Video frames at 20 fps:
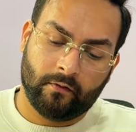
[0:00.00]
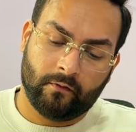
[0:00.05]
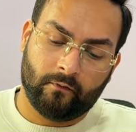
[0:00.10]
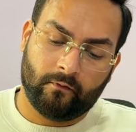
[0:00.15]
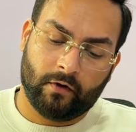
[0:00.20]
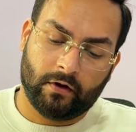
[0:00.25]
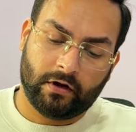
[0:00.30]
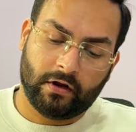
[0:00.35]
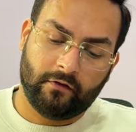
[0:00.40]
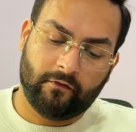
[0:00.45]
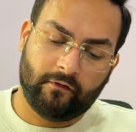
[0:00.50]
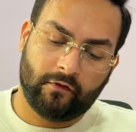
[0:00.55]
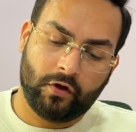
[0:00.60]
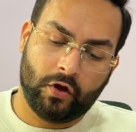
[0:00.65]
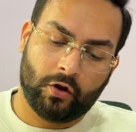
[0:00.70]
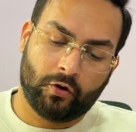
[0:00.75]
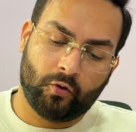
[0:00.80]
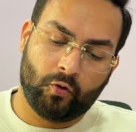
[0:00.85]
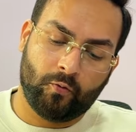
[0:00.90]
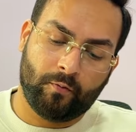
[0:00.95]
what if
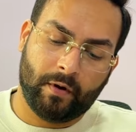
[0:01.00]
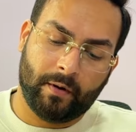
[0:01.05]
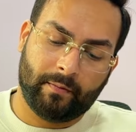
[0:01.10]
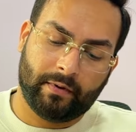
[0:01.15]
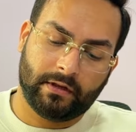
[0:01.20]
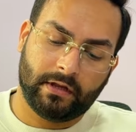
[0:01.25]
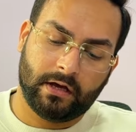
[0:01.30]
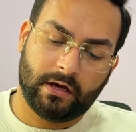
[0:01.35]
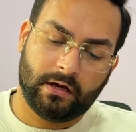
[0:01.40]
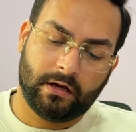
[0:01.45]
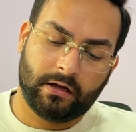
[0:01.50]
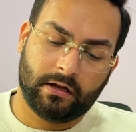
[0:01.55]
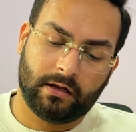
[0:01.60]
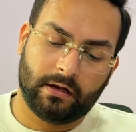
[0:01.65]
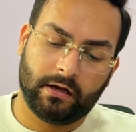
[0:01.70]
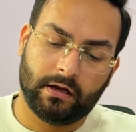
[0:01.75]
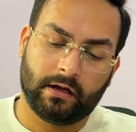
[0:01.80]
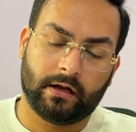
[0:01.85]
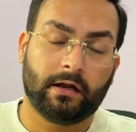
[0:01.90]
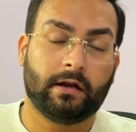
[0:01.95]
your Upapada
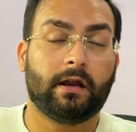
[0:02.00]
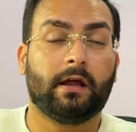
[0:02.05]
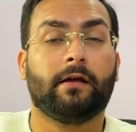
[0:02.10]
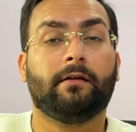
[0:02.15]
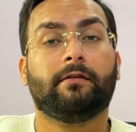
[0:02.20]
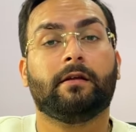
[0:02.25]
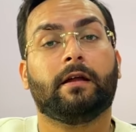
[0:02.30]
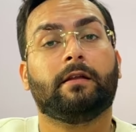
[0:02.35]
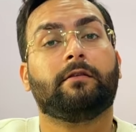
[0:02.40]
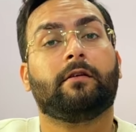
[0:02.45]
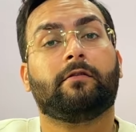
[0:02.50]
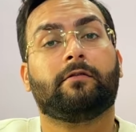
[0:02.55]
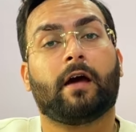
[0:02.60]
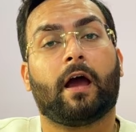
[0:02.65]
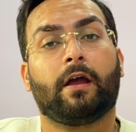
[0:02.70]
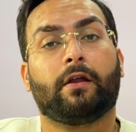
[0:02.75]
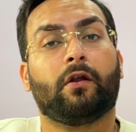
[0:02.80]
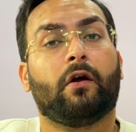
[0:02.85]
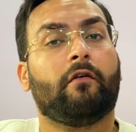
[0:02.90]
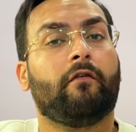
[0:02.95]
Lagan is in the
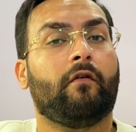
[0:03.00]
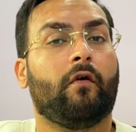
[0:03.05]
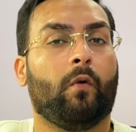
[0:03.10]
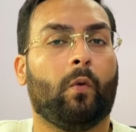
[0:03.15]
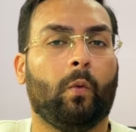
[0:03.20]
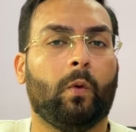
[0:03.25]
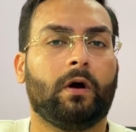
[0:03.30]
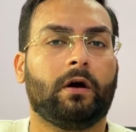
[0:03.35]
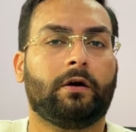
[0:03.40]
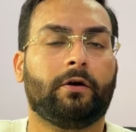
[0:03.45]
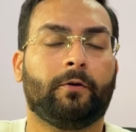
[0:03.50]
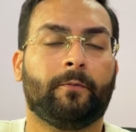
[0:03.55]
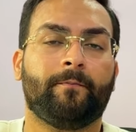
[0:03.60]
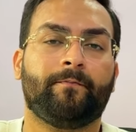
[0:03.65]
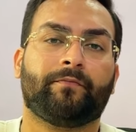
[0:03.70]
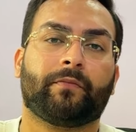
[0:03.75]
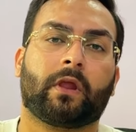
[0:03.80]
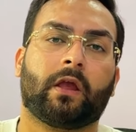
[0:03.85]
sign of Virgo?